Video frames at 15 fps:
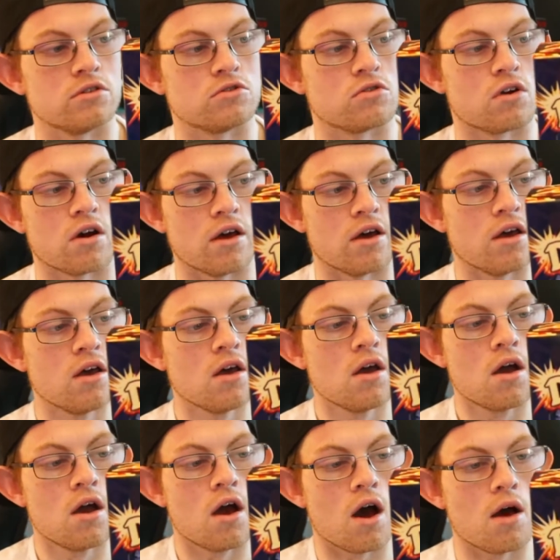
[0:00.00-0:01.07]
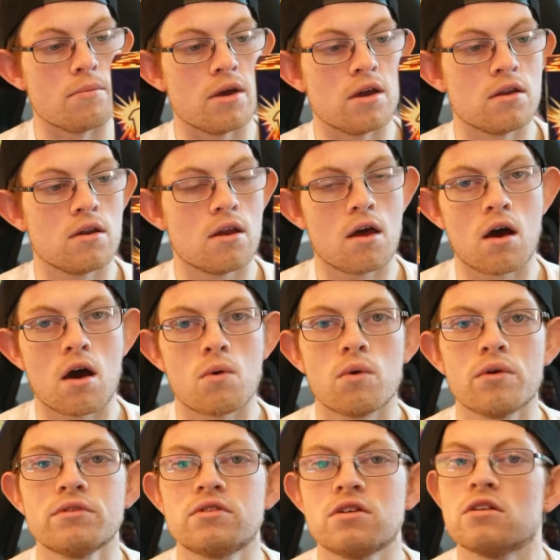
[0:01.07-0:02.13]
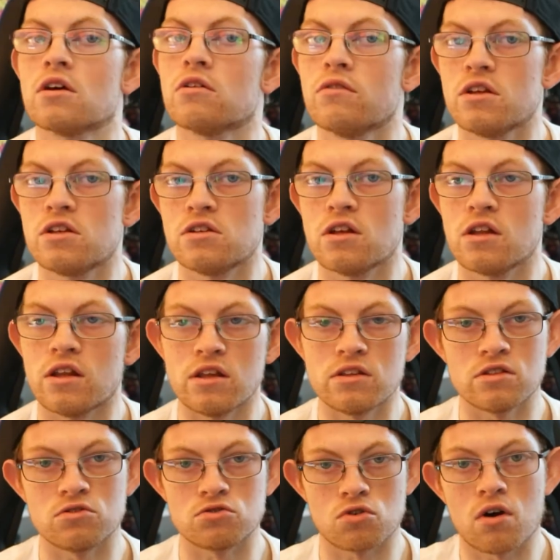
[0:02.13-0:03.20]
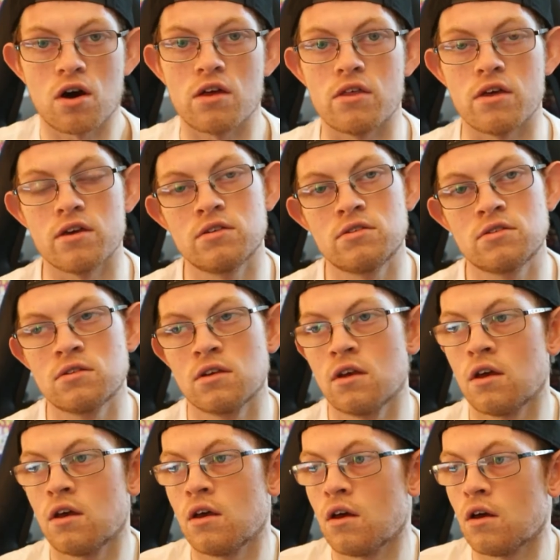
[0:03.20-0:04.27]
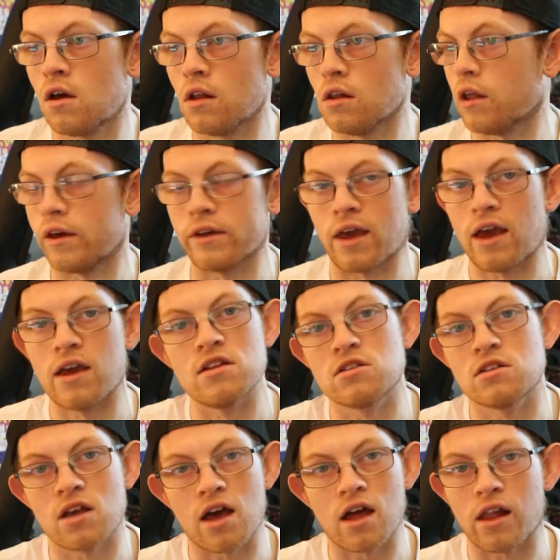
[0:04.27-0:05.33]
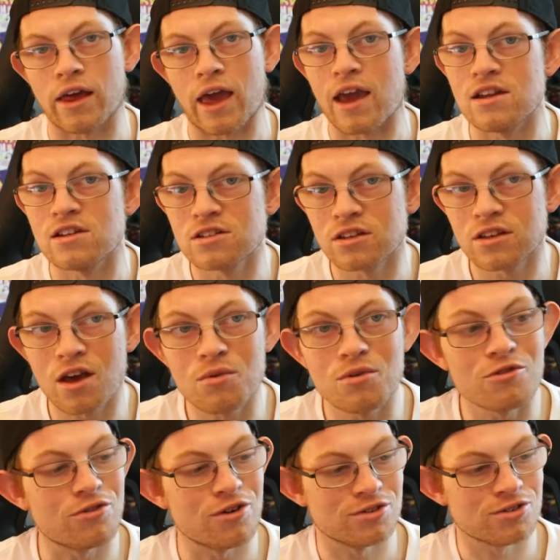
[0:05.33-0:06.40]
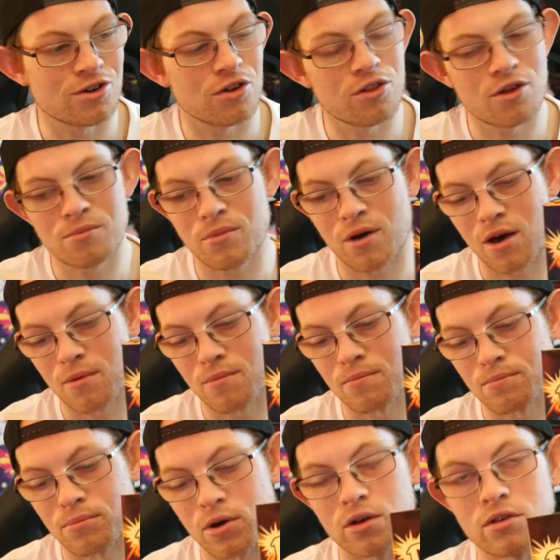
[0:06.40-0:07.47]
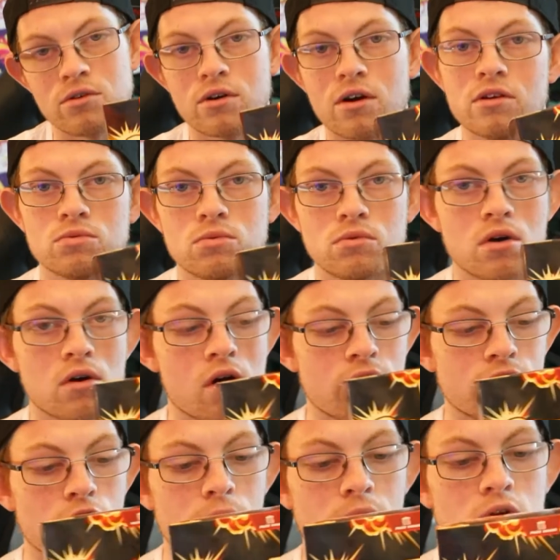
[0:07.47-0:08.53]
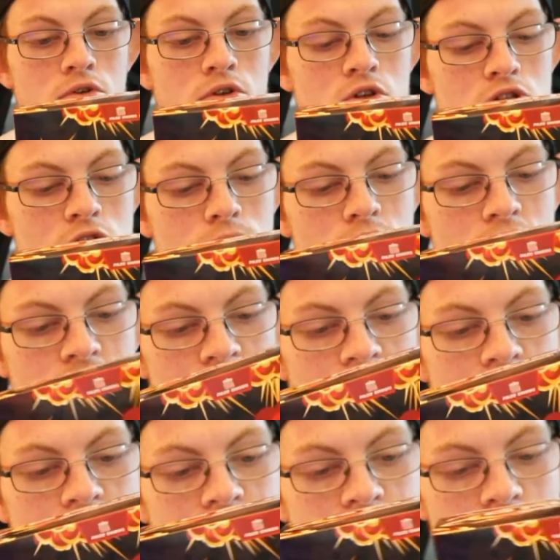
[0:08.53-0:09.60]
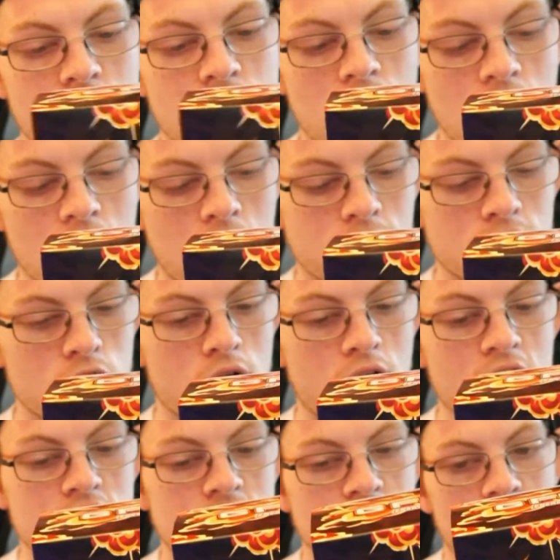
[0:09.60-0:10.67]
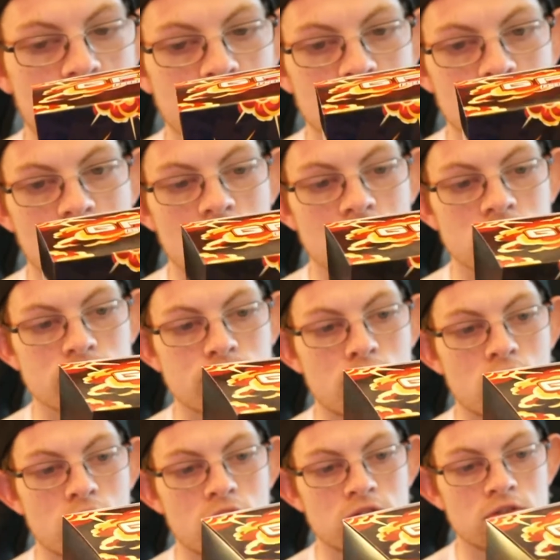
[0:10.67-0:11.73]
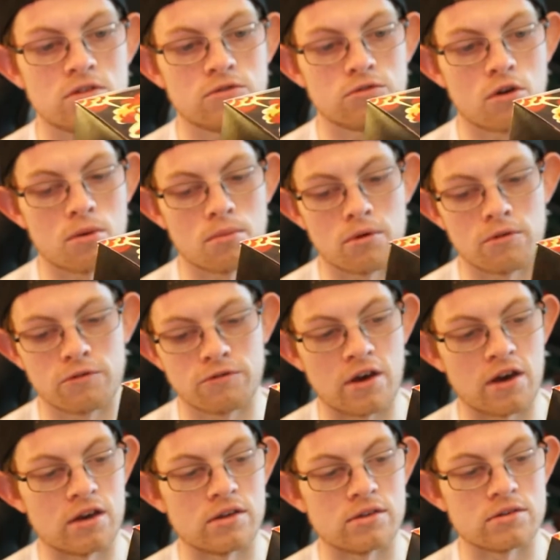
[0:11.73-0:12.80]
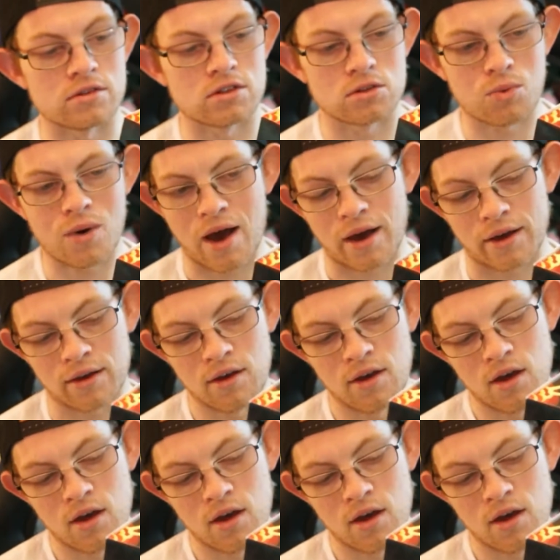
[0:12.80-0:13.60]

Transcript: to try it. I mean, I wanted originally to try this like ages ago when I first got them, but you guys will know I've not been on YouTube recently, so I've not actually had the chance. But this is from FaZe Swag.